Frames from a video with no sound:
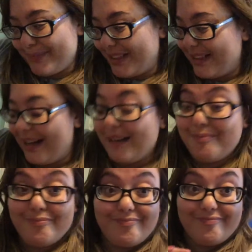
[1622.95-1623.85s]
but
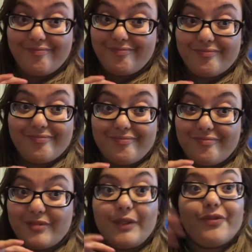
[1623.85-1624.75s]
I'm
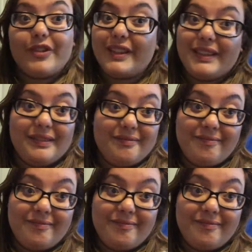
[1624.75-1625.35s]
I'm free.